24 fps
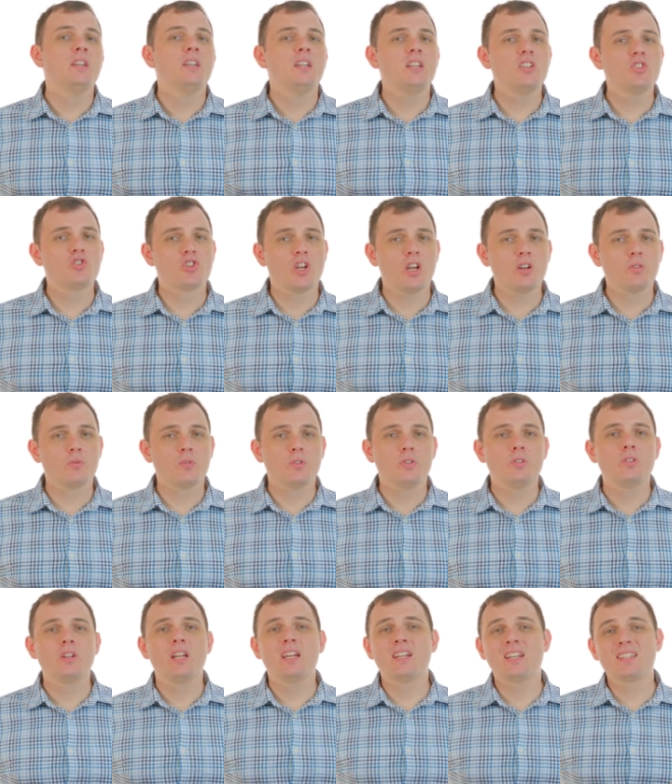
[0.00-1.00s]
In
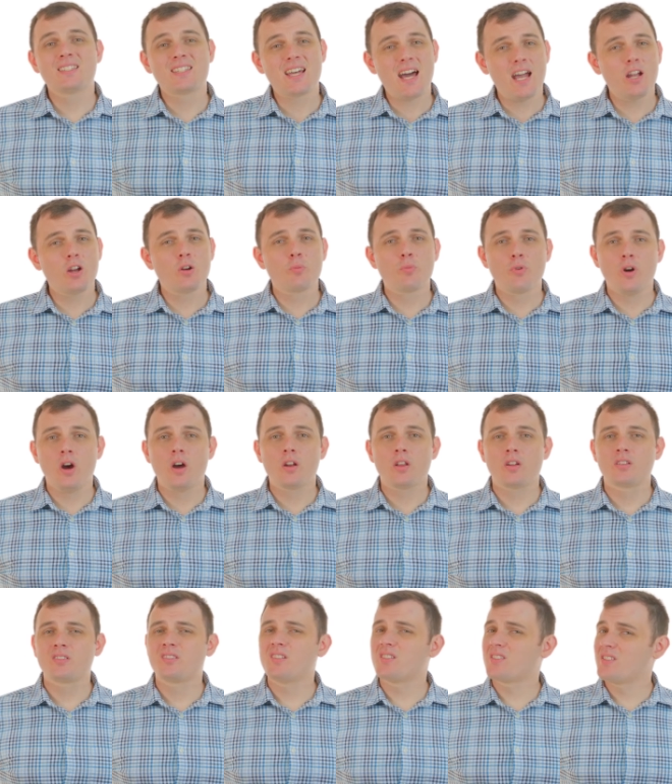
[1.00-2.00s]
general, an entire
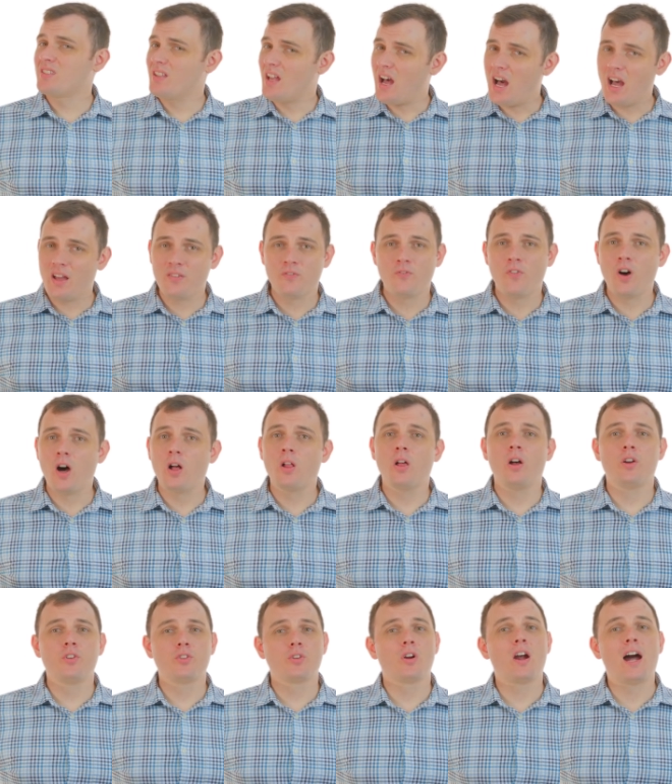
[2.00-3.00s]
product does not fall
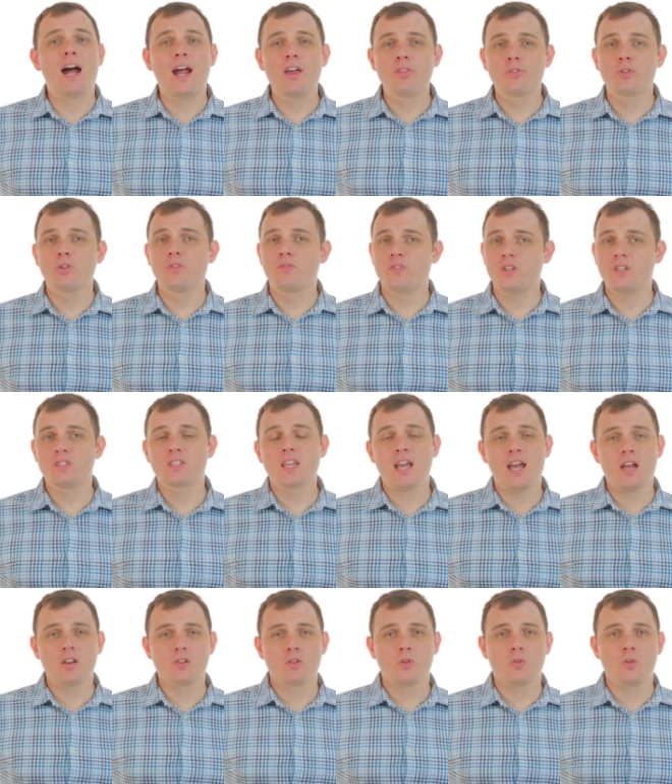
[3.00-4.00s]
under either of these
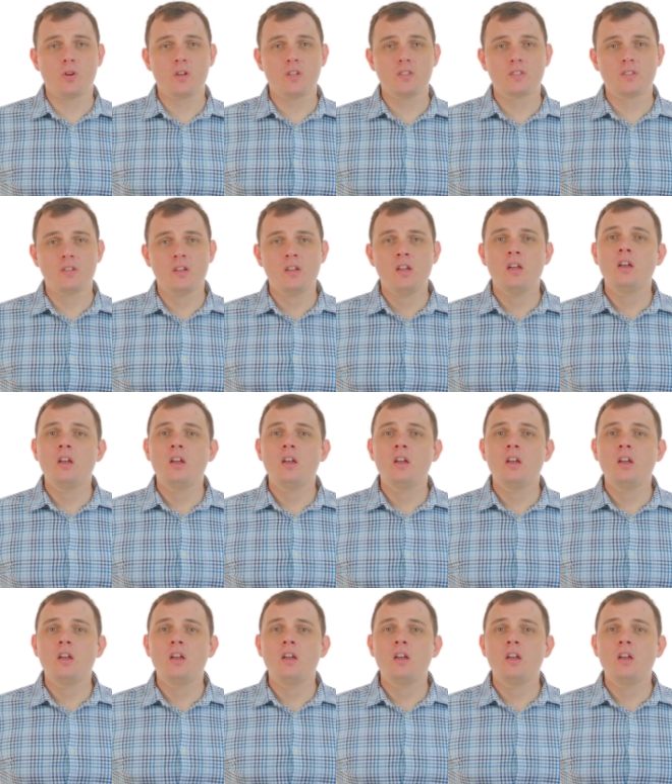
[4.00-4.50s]
categories.